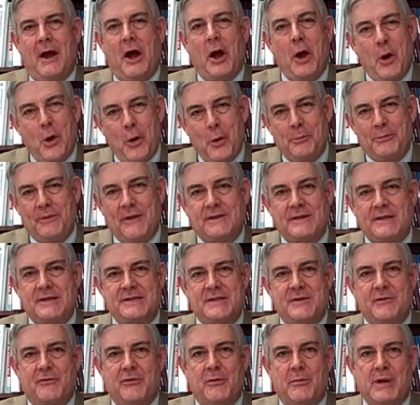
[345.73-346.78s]
I hope that
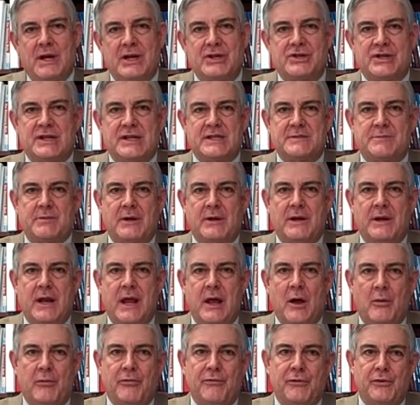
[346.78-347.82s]
this information has been
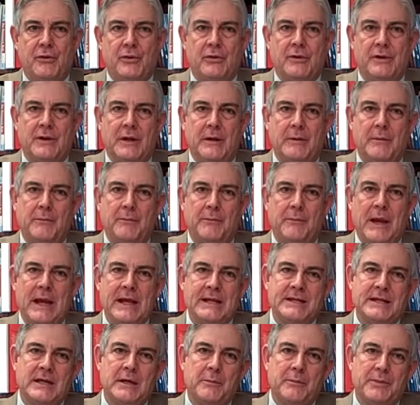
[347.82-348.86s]
helpful in
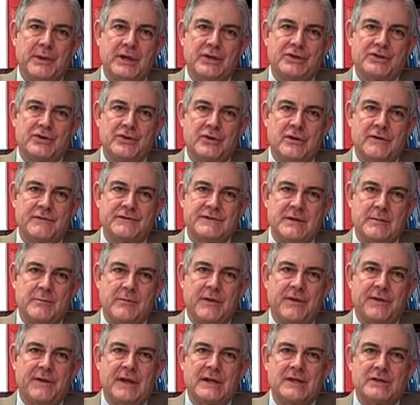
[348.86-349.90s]
painting a picture of
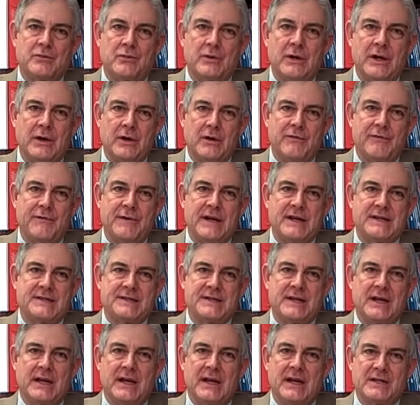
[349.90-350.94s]
some of the things we are
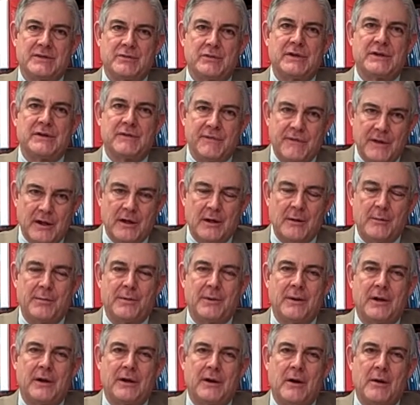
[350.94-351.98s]
facing as we develop
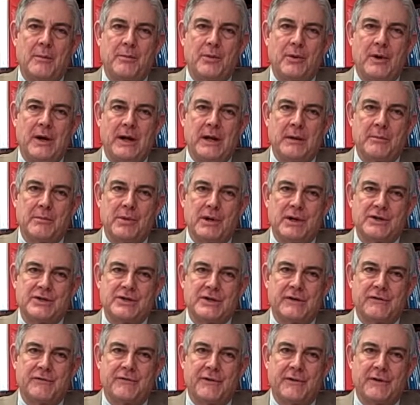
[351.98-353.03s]
an operating
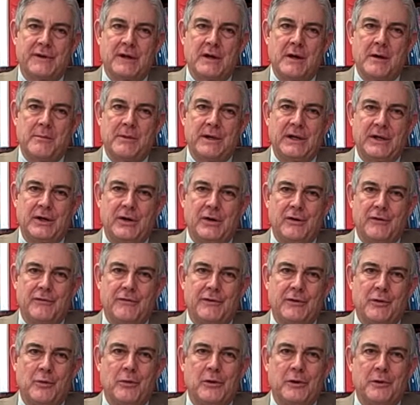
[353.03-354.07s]
budget for the coming year
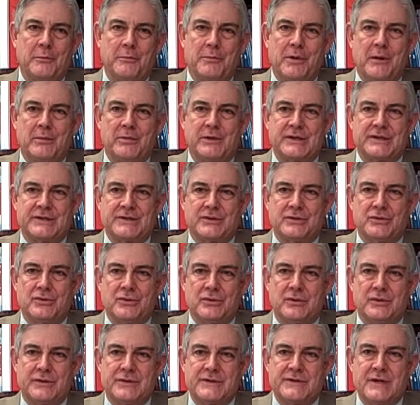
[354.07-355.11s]
for the Wilton Public
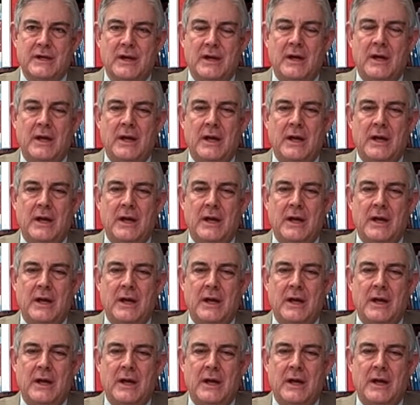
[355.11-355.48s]
Schools.